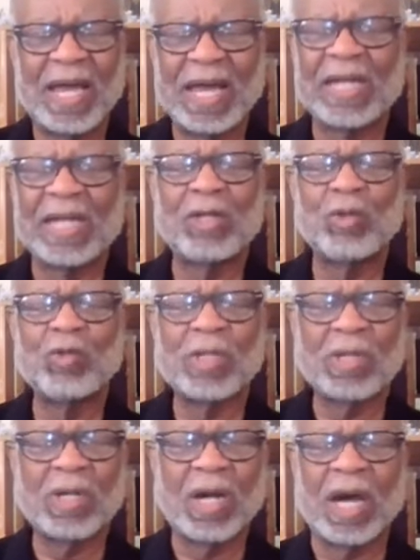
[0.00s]

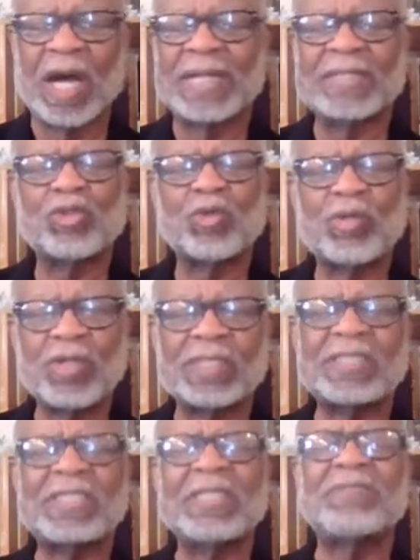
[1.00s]
Hallelujah, God. And so
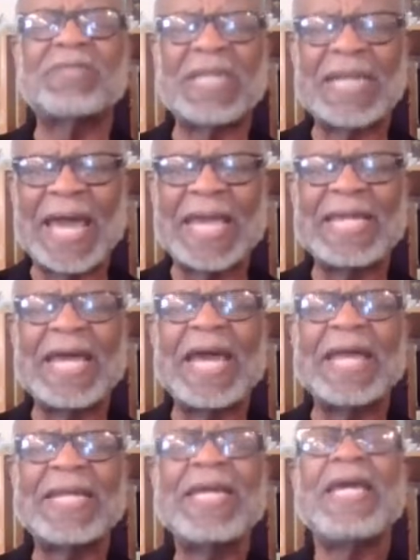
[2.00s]
touch him tonight
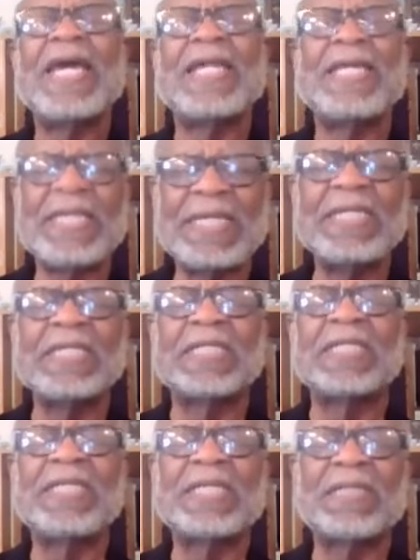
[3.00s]
and, and
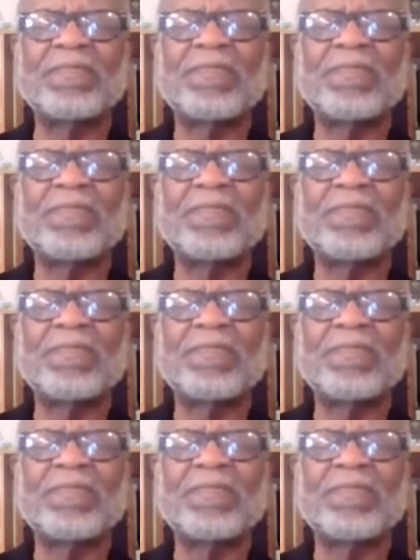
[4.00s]
heal him